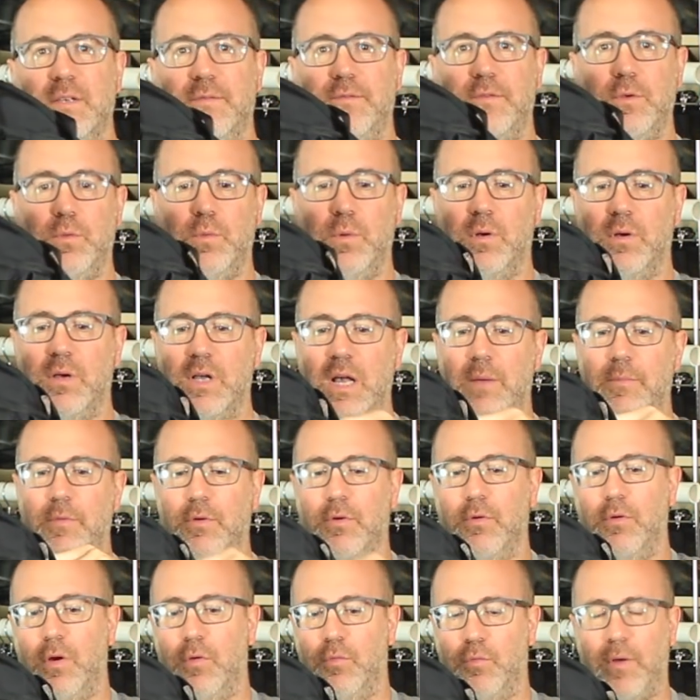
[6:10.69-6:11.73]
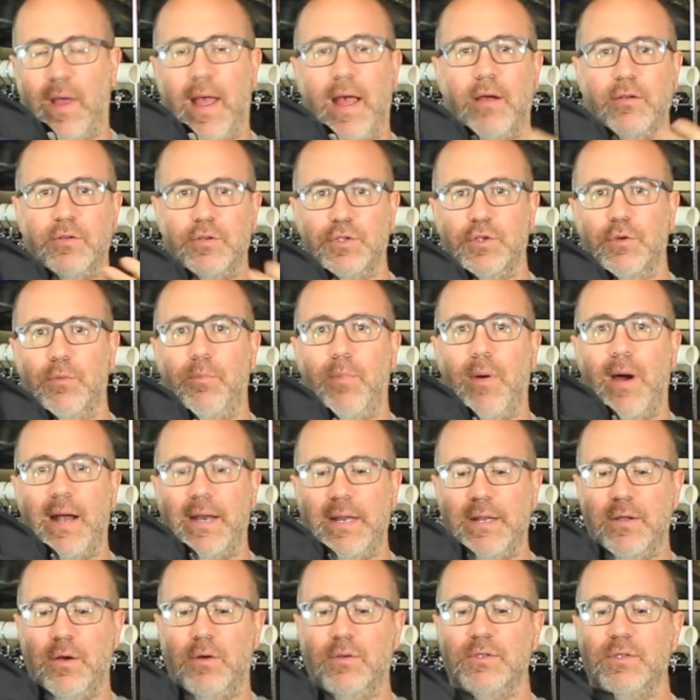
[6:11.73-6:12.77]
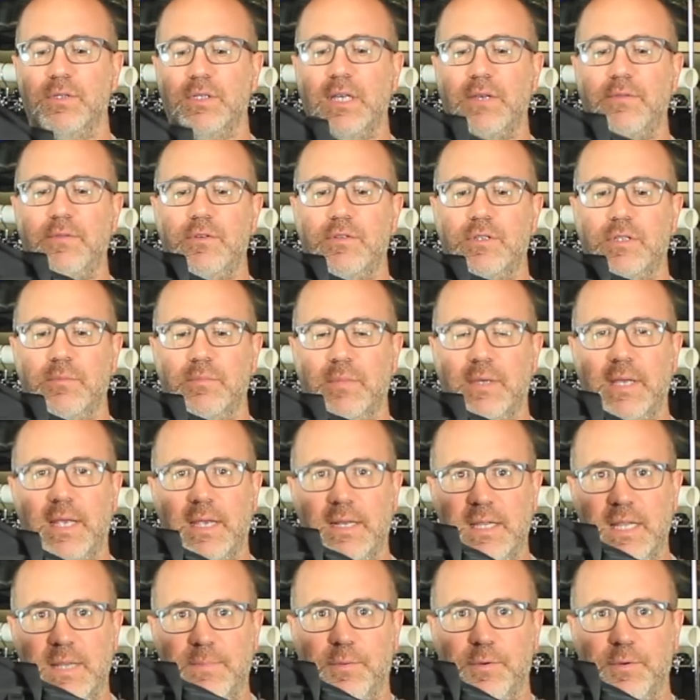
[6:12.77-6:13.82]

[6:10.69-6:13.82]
if you will, come around your body to also give you some kidney